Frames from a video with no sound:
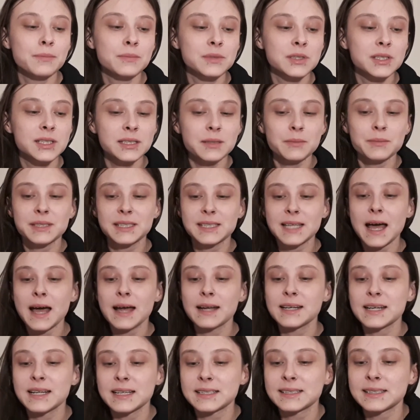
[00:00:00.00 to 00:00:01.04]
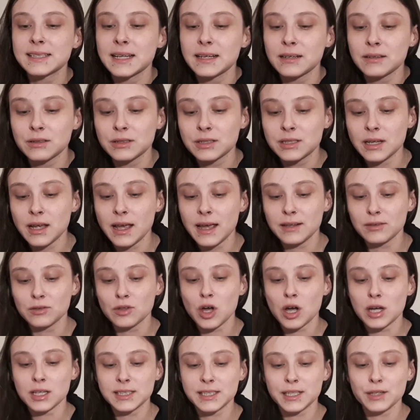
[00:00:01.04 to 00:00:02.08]
some sadness and
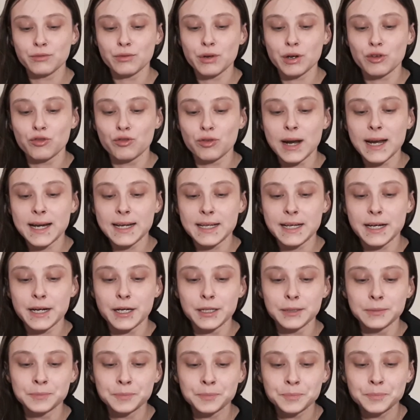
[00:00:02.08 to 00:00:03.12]
loss and regret here.